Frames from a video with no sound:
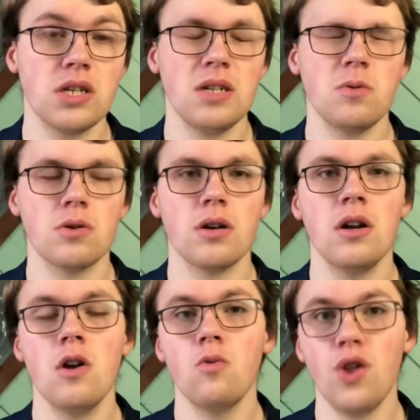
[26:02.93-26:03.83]
teams who are
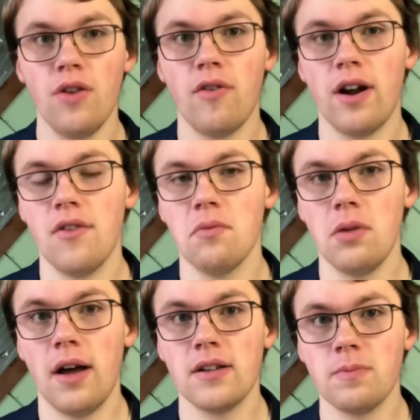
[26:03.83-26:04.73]
really far out of a
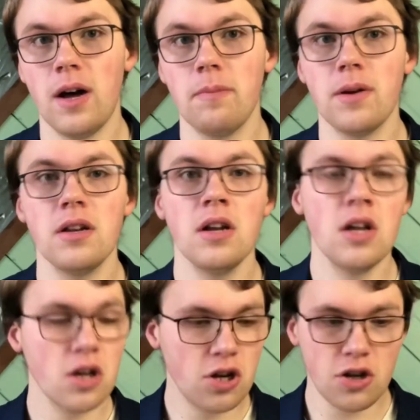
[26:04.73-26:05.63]
playoff spot, but
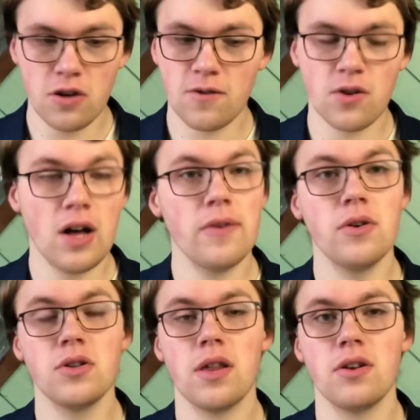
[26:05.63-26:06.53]
good news for a lot of
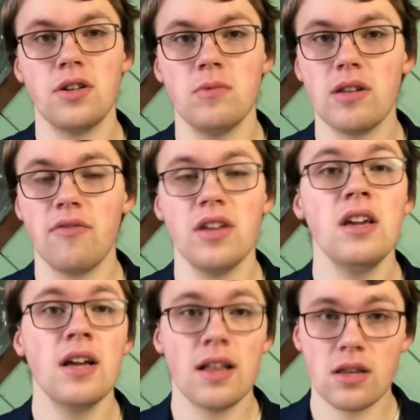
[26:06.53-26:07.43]
those other teams. Definitely.
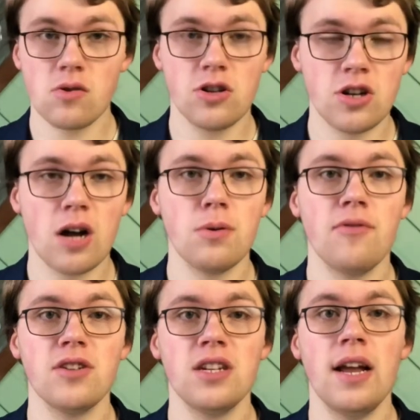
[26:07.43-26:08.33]
That's all I'm going to talk about
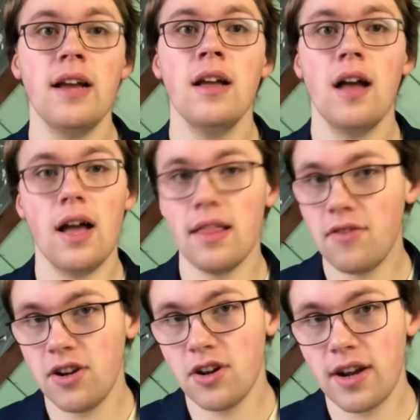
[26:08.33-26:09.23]
for today. I'd love
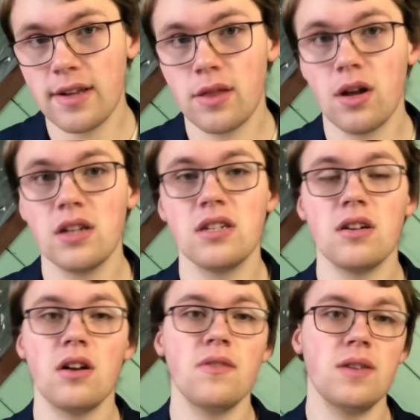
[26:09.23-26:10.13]
to hear your guys' thoughts on
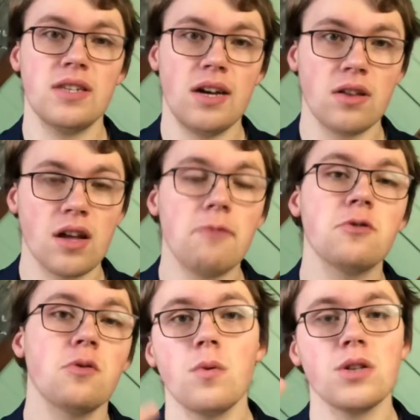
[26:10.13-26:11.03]
all of this down in the comments.
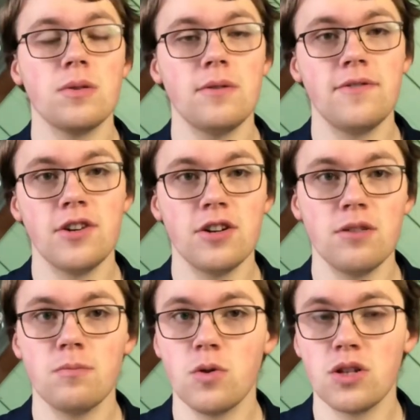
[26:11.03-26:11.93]
What were some of
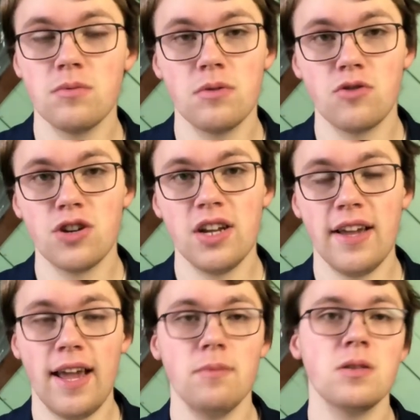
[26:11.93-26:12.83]
your most intriguing
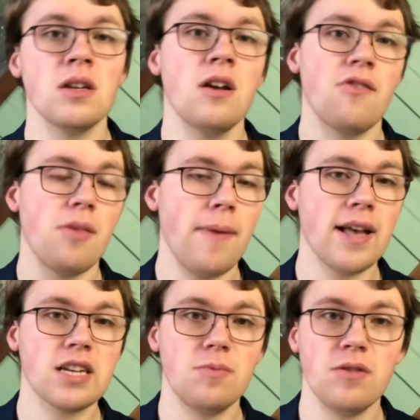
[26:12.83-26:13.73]
games from the
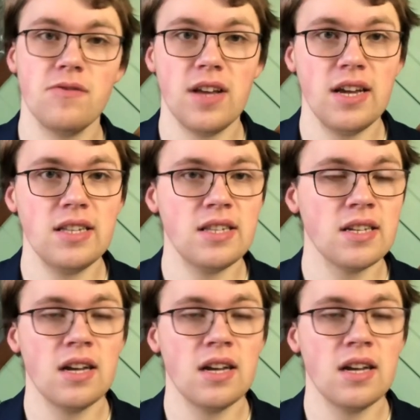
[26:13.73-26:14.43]
past couple of days?